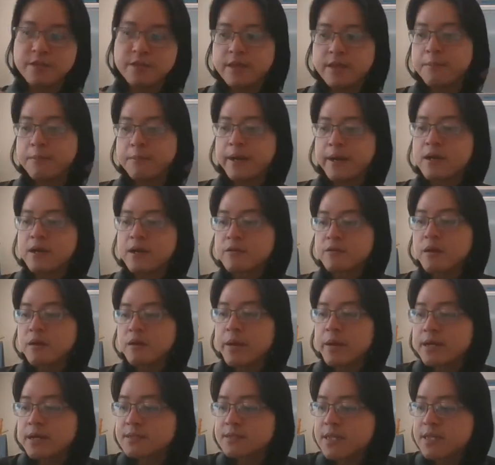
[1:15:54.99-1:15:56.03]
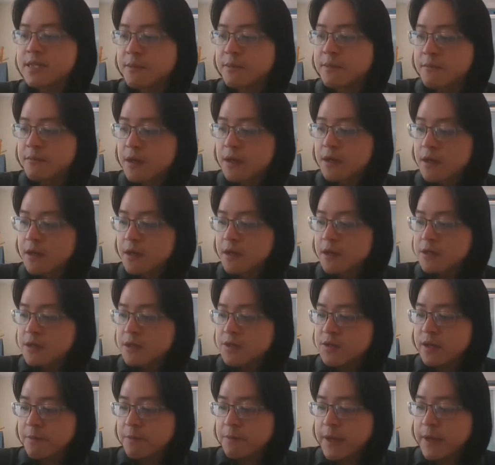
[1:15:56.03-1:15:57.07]
It might not remain the same. So it
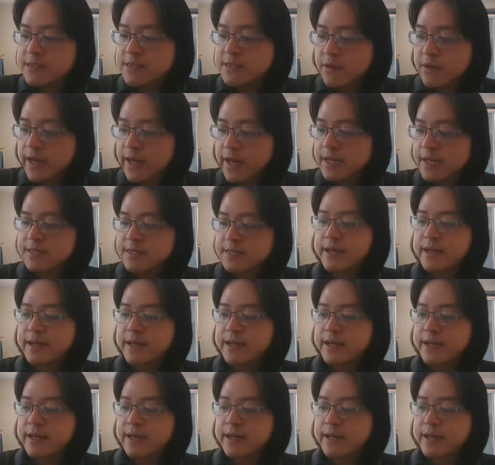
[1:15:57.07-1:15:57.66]
depends on x and